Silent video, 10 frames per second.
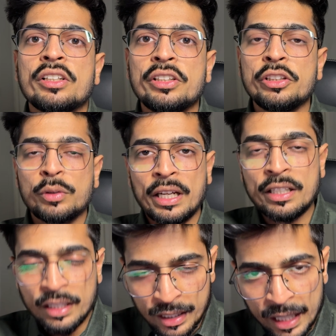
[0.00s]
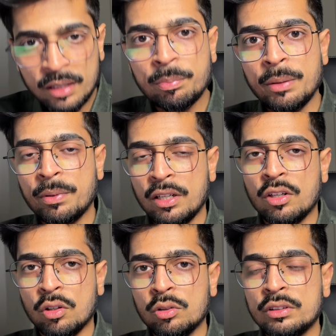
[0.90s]
you can let people
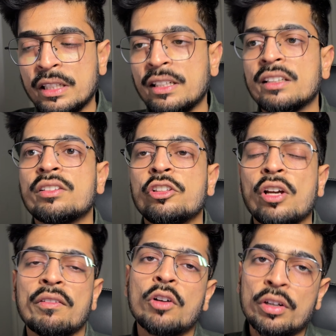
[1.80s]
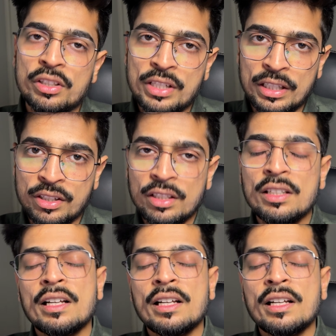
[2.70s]
know that yes, you have got rejection,